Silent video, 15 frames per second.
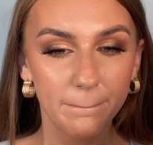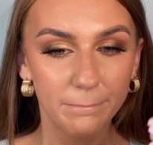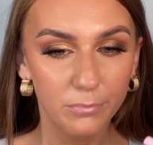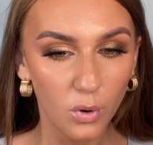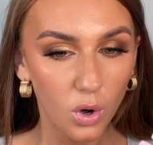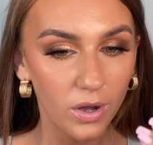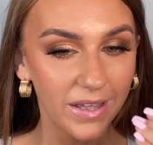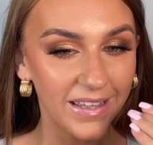
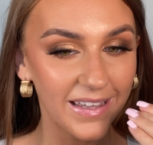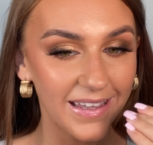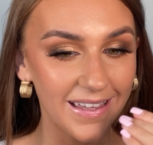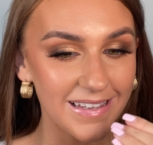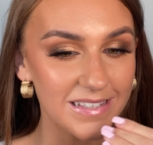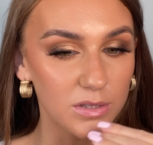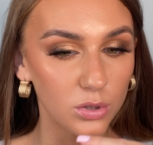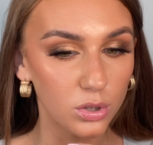but it
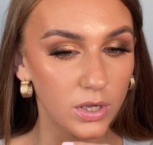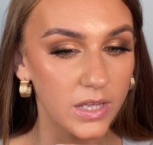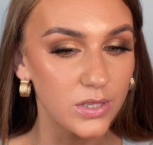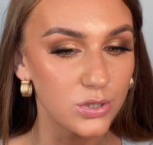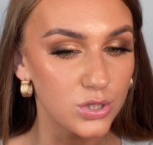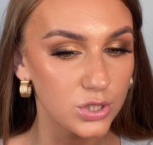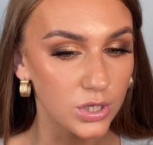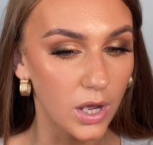is looking
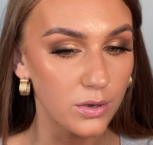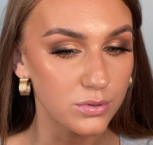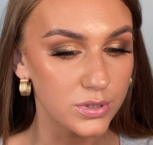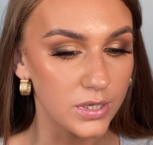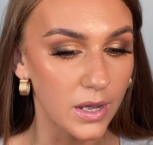so